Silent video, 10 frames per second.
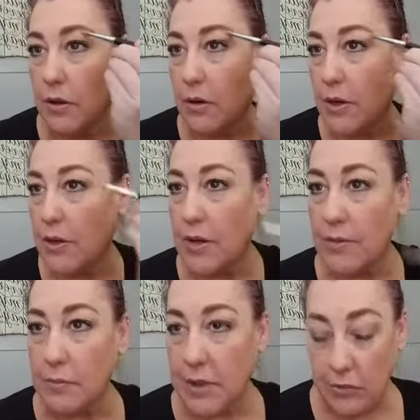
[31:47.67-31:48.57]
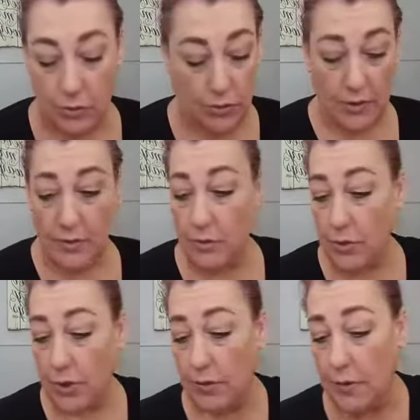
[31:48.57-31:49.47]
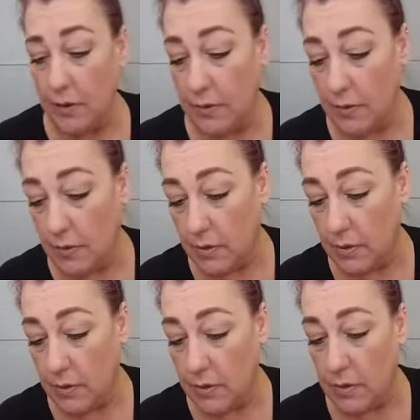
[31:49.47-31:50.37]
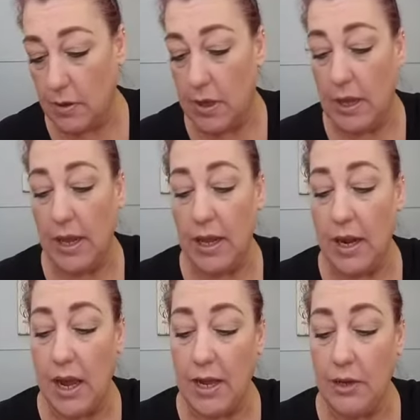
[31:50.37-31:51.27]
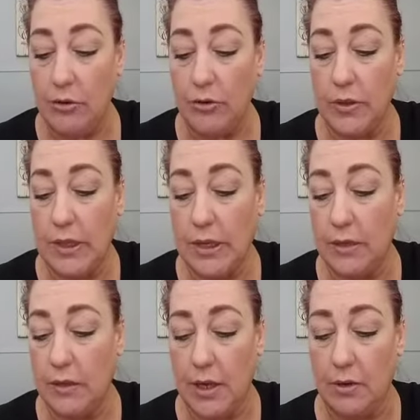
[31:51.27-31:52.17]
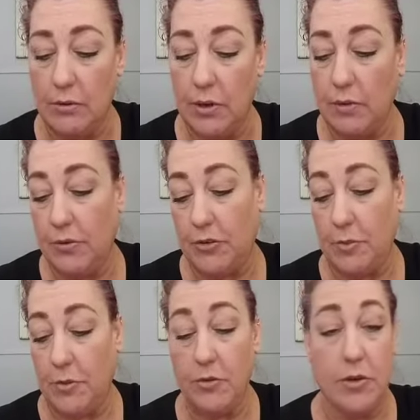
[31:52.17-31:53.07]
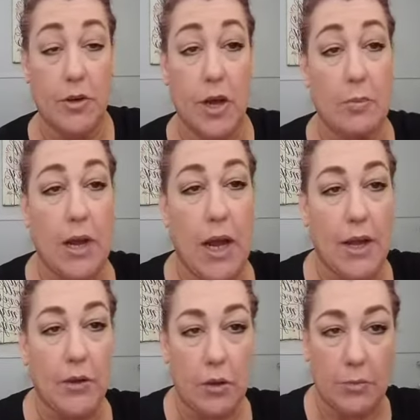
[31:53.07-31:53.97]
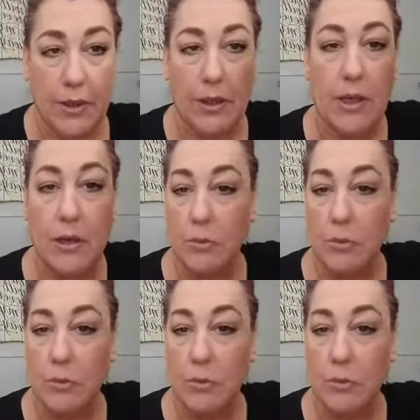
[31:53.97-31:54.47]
All right, you guys, I'm like totally sold on this. And I don't know if you're supposed to or not, but I normally